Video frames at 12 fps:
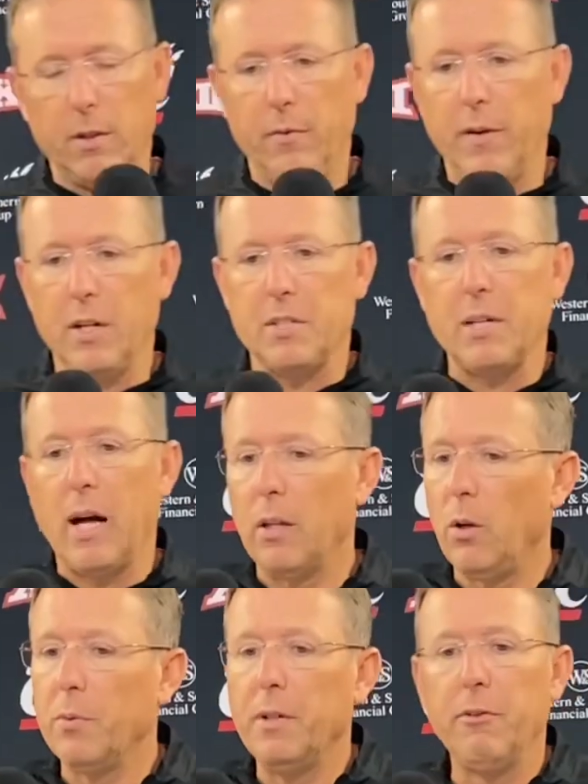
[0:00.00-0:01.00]
very
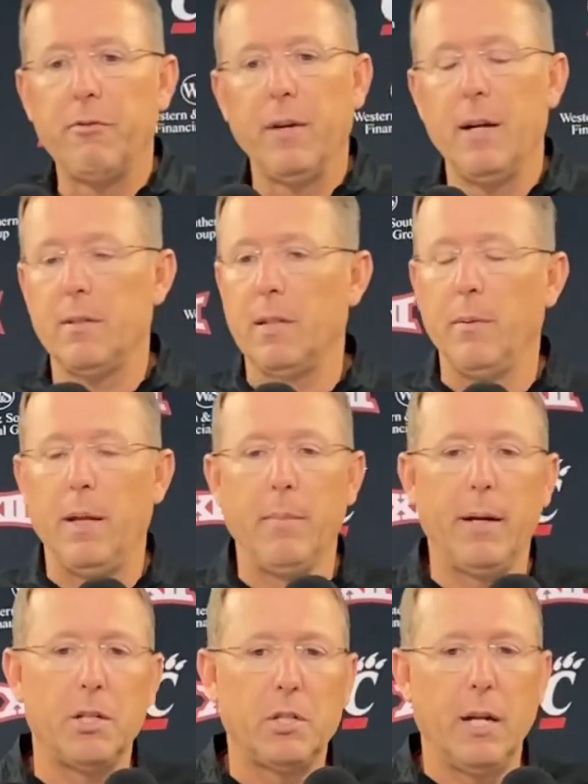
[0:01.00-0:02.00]
solid on defense. They
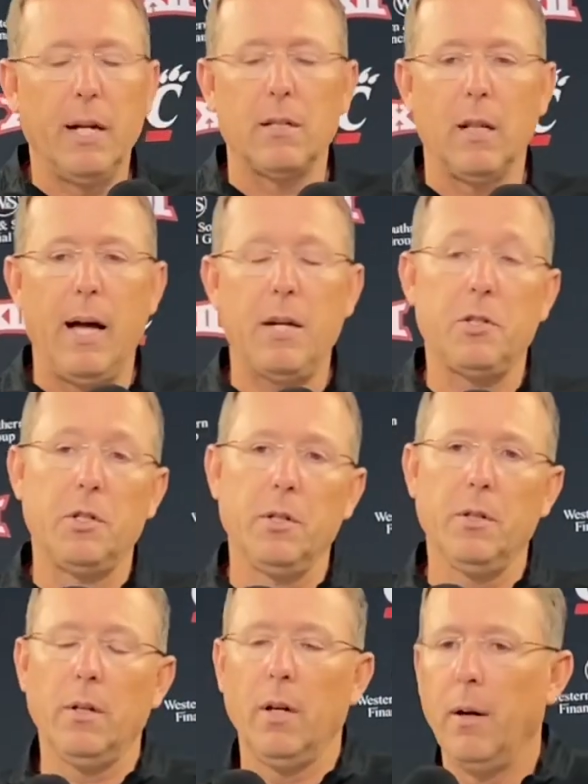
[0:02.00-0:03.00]
made a change last
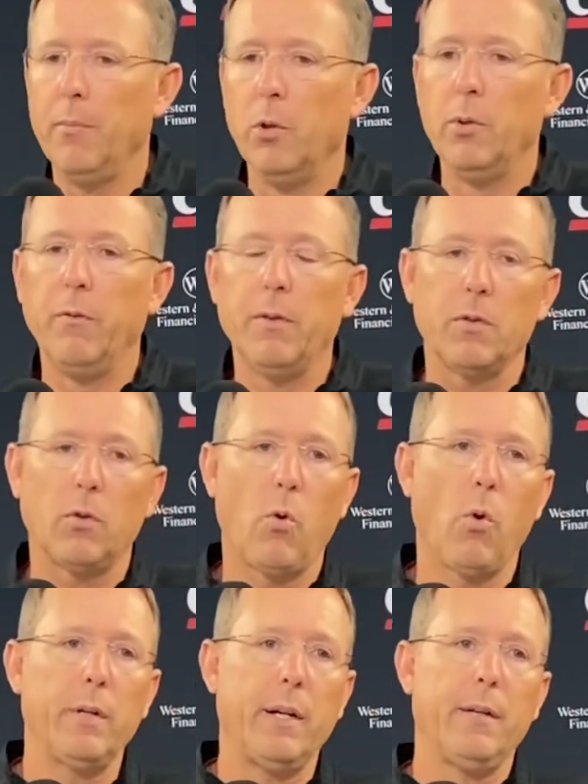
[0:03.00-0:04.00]
year. New defensive
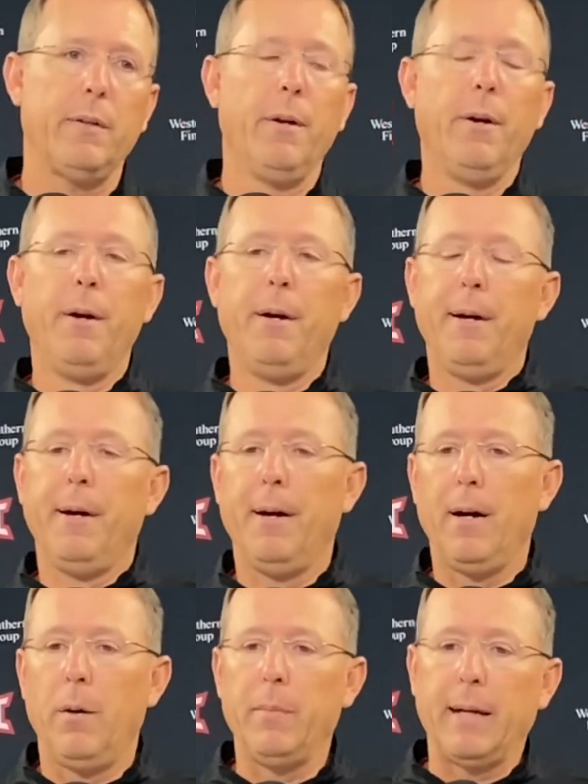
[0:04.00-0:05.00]
coordinator.
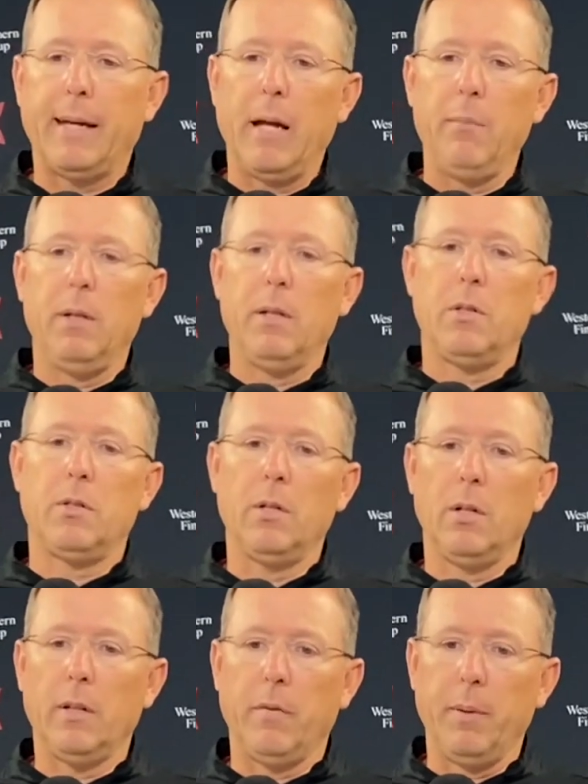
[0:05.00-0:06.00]
They came in this
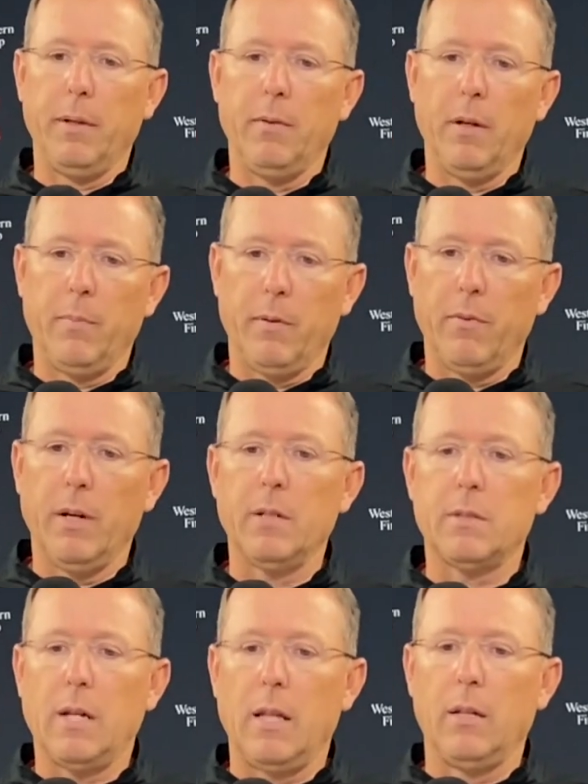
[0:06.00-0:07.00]
year. They've been very
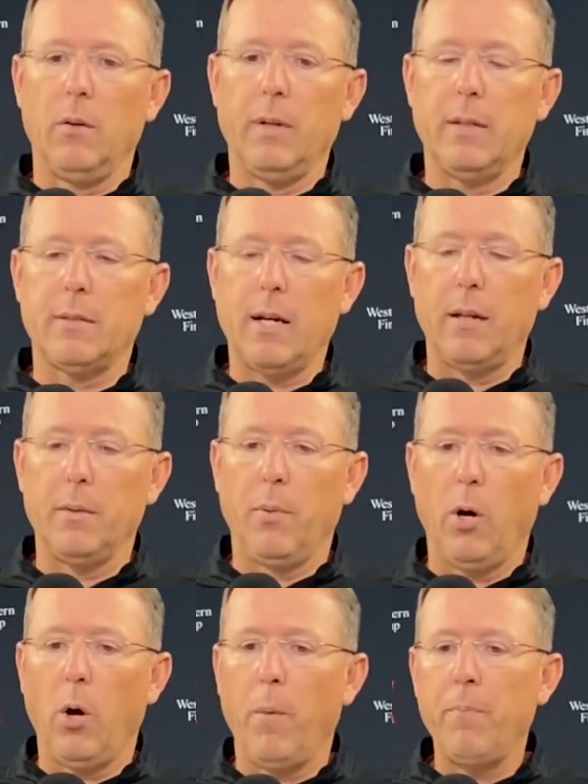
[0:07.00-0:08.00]
solid on that side of the
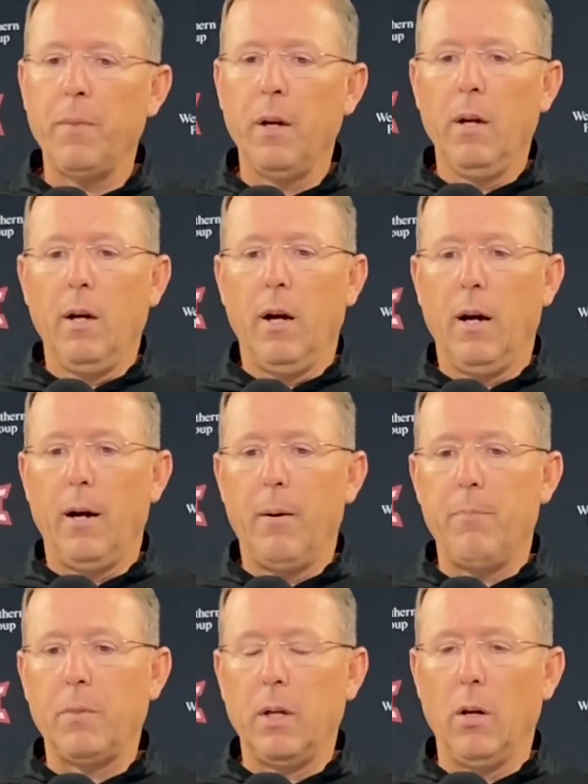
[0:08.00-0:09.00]
ball.
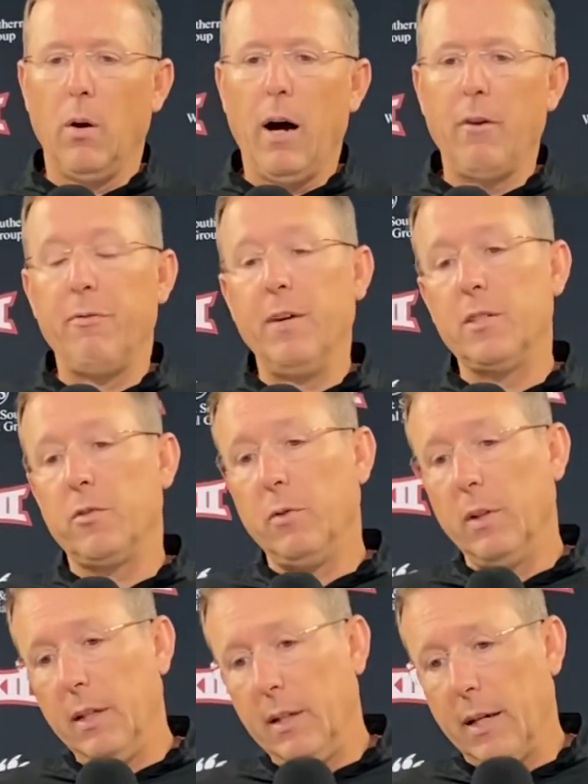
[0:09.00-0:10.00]

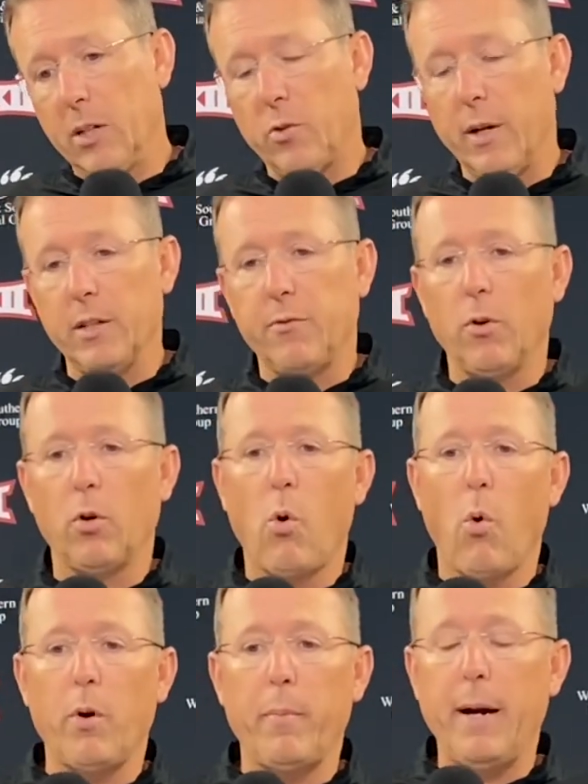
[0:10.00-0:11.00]
Offensively, got a transfer
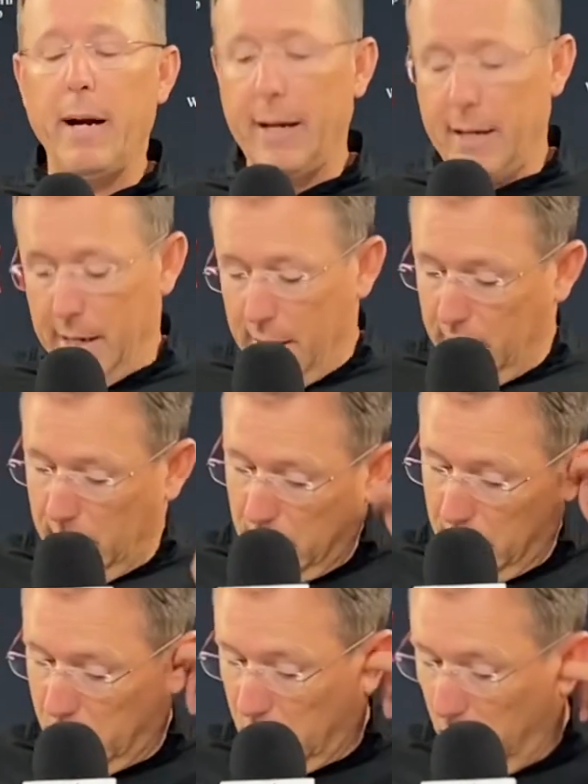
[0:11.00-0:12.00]
quarterback,
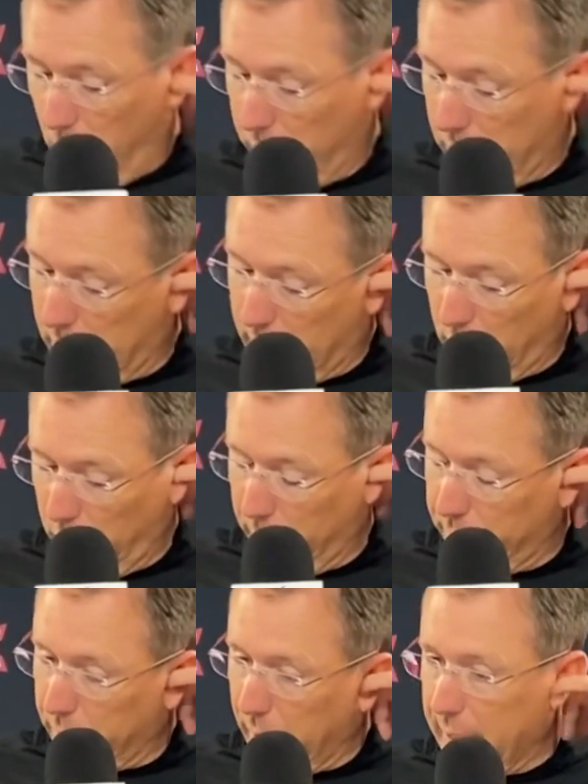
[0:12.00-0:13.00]
Slovis, that we
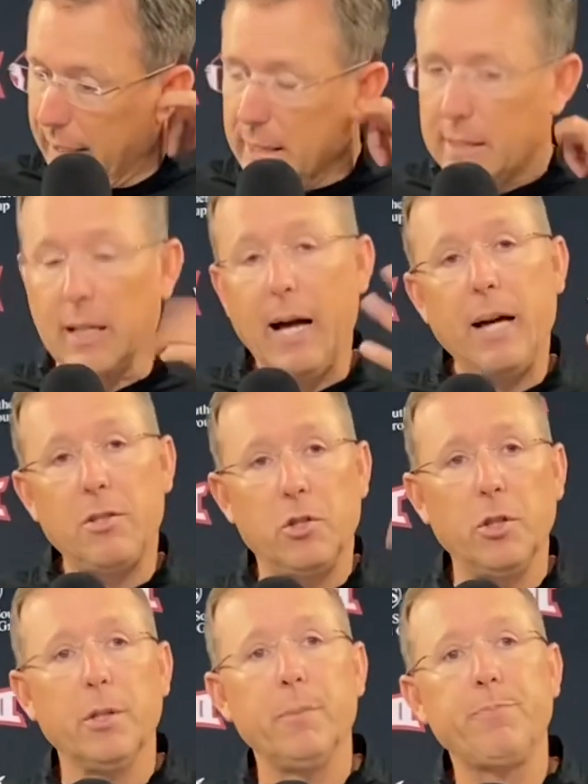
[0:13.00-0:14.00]
played against
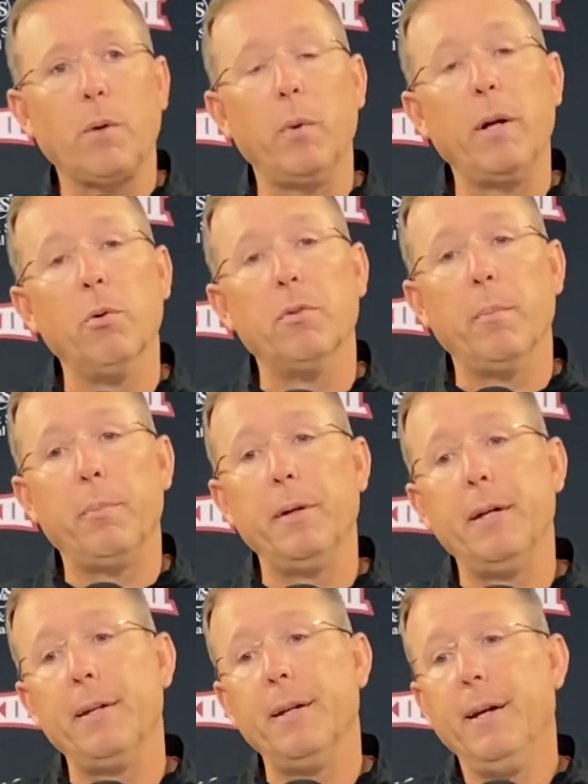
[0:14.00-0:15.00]
last year when he was at
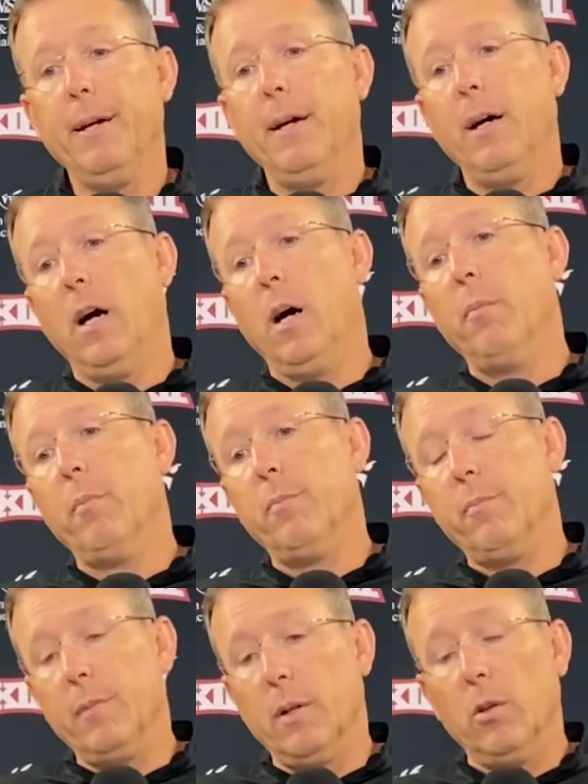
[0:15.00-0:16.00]
Pitt. A
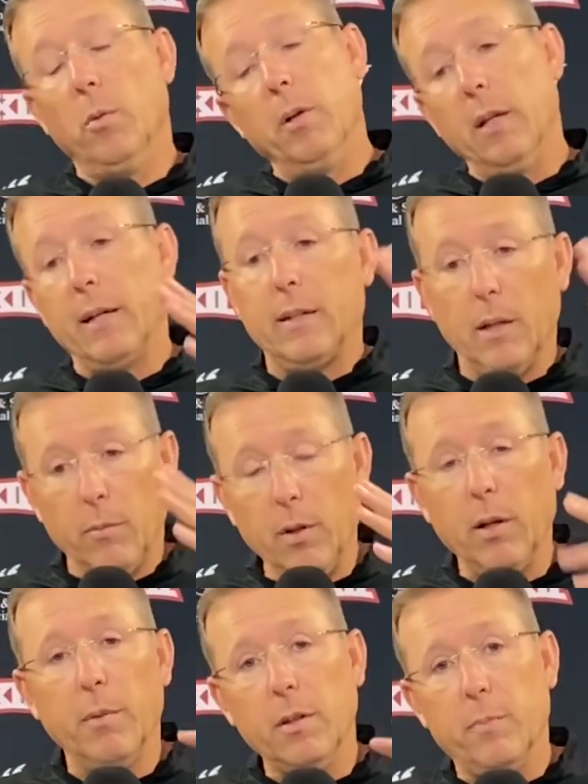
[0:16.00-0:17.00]
little bit like
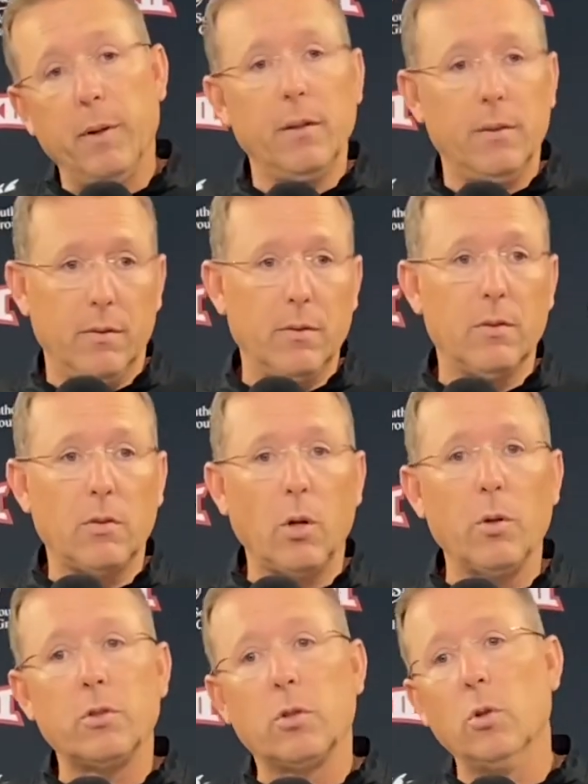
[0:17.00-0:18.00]
Emory. I mean, he's been at his
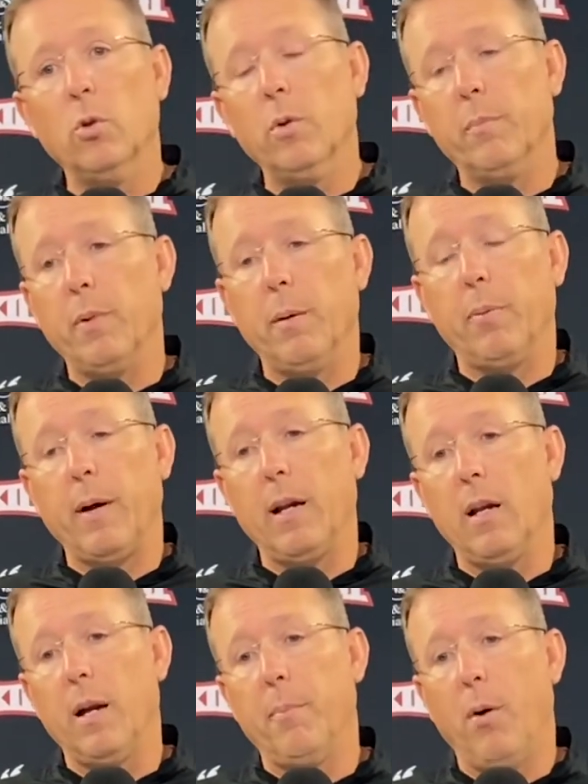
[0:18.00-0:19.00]
third school and played
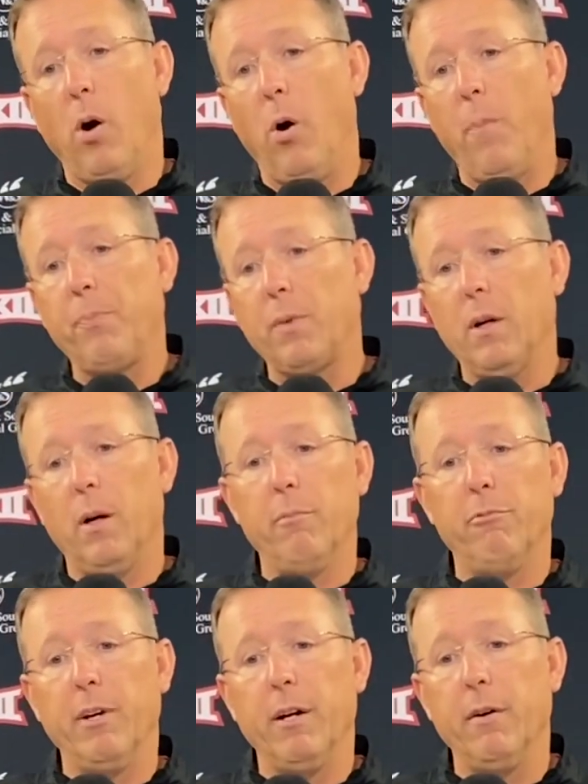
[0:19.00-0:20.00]
a lot of ball.
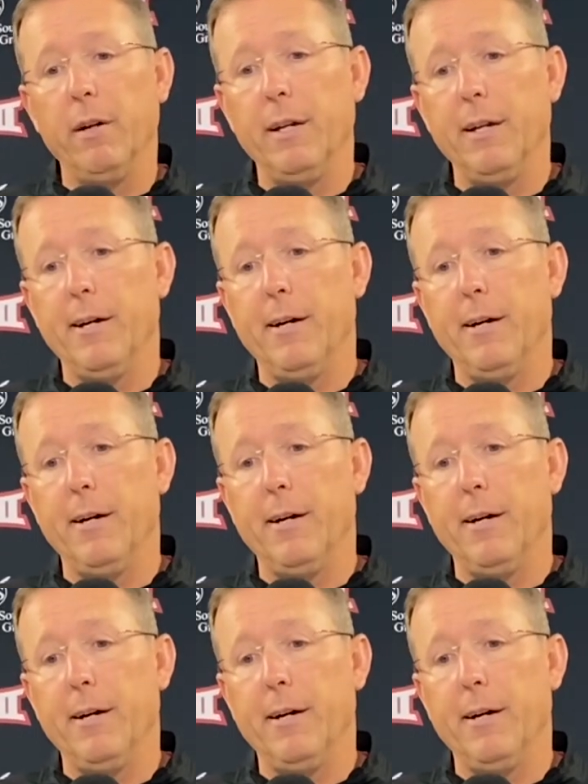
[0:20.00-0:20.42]
Very